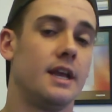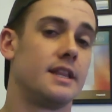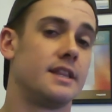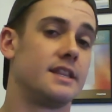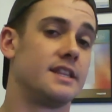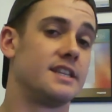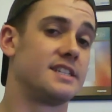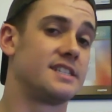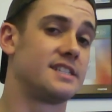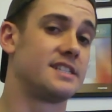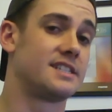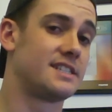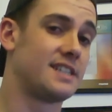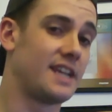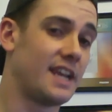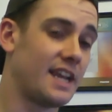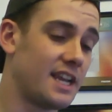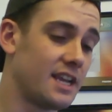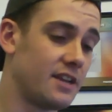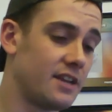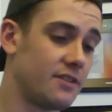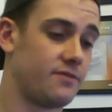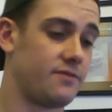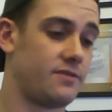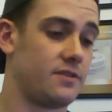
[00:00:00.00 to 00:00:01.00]
The
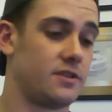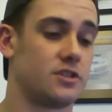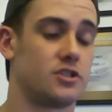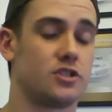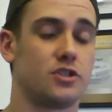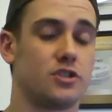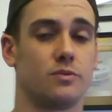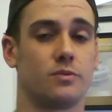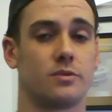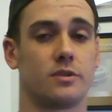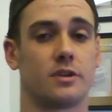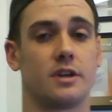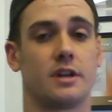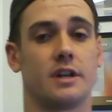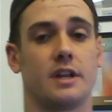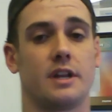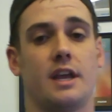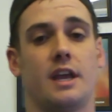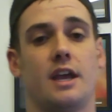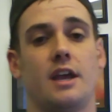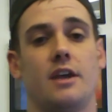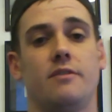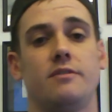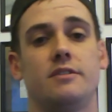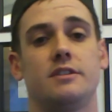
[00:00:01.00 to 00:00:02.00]
second function we're going to
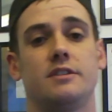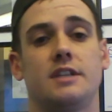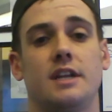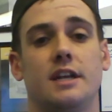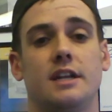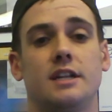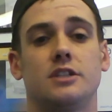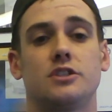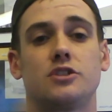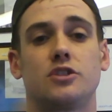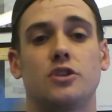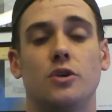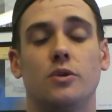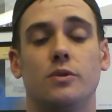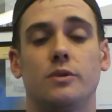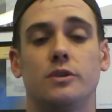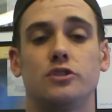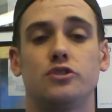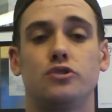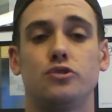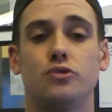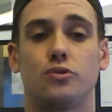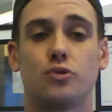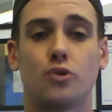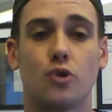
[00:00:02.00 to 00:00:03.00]
have is that it's
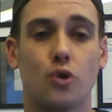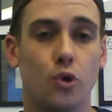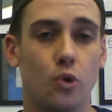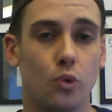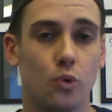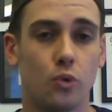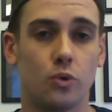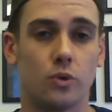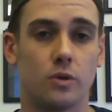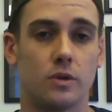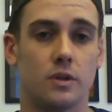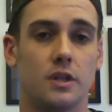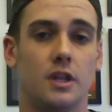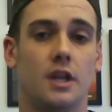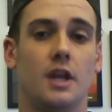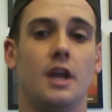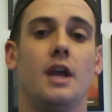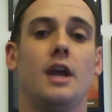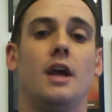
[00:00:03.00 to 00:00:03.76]
going to cool.